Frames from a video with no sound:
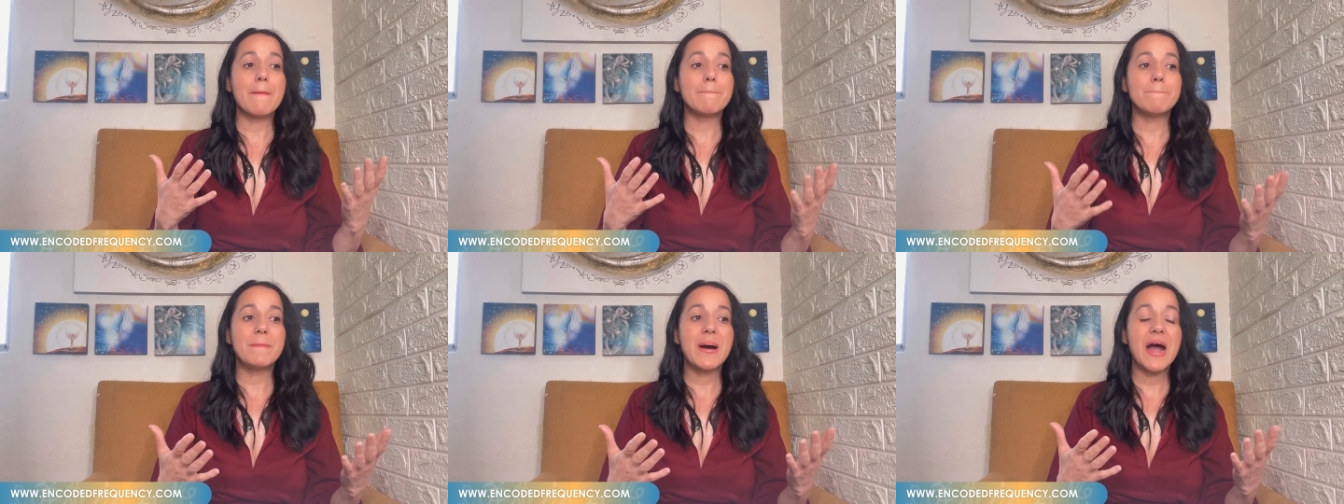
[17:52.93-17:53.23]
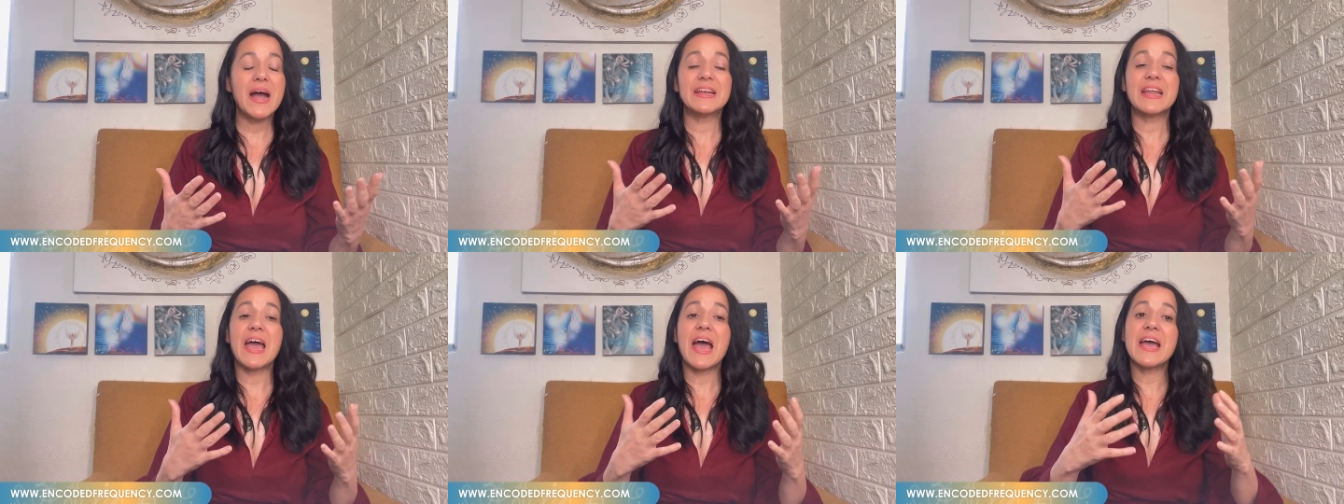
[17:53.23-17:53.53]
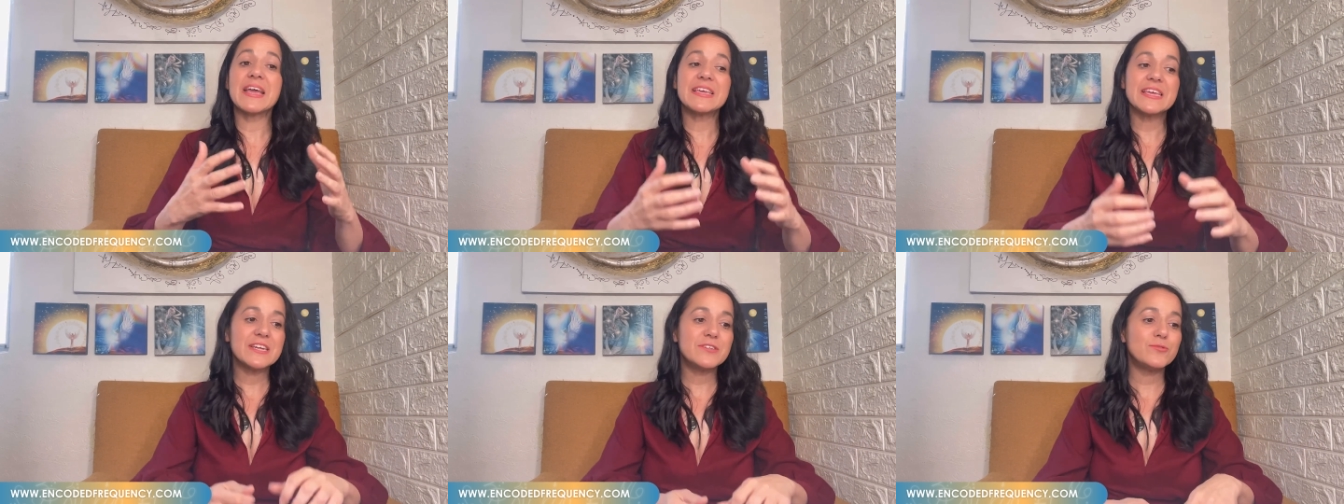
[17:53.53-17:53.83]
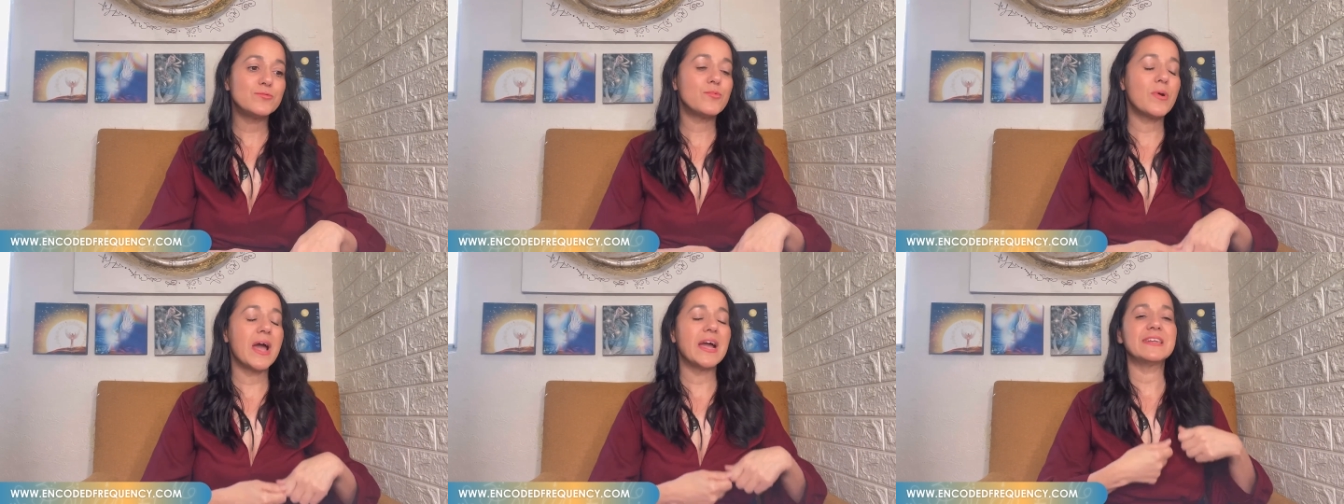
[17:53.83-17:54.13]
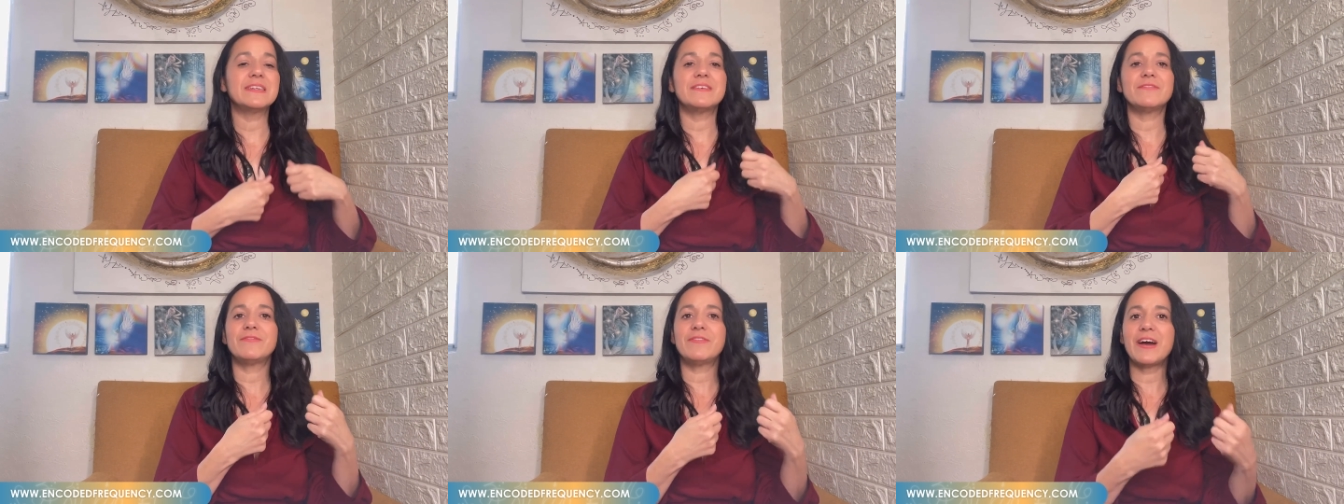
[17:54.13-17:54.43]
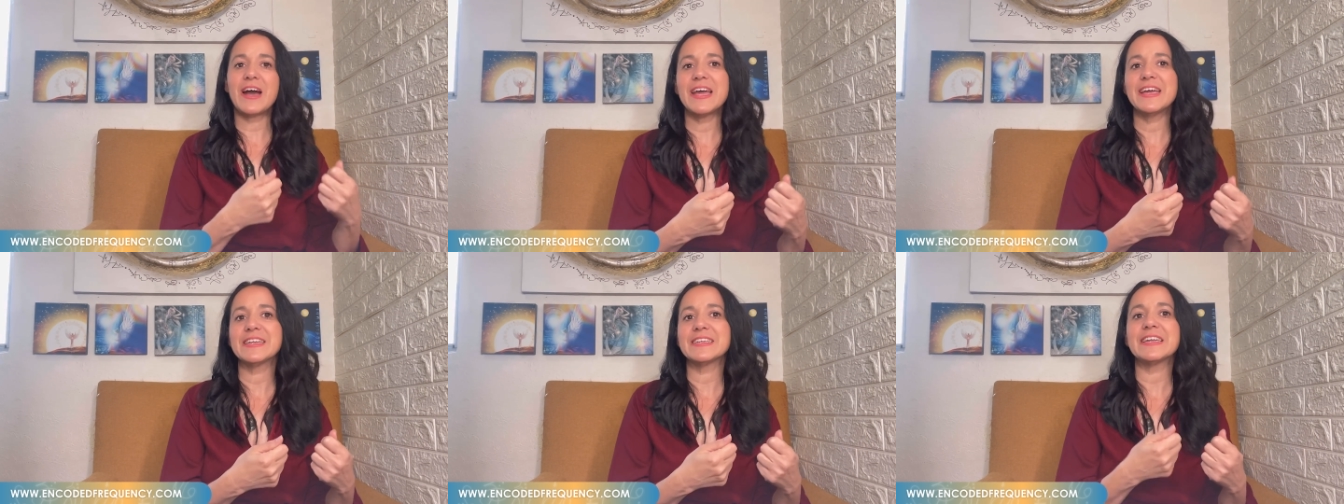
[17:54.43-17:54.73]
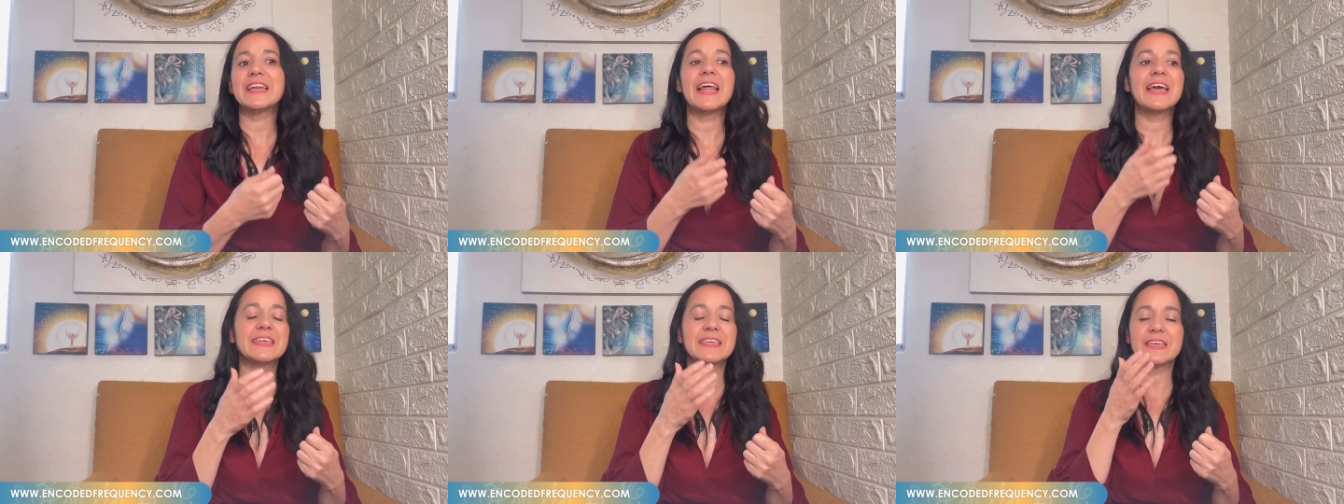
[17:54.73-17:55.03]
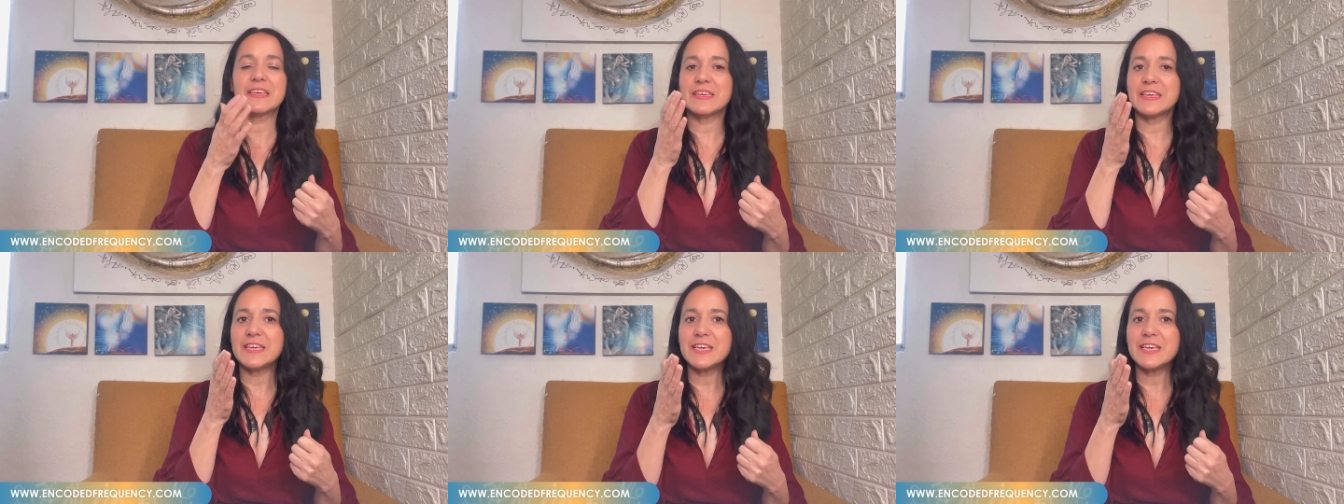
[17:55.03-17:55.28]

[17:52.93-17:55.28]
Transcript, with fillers: but I can rectify it like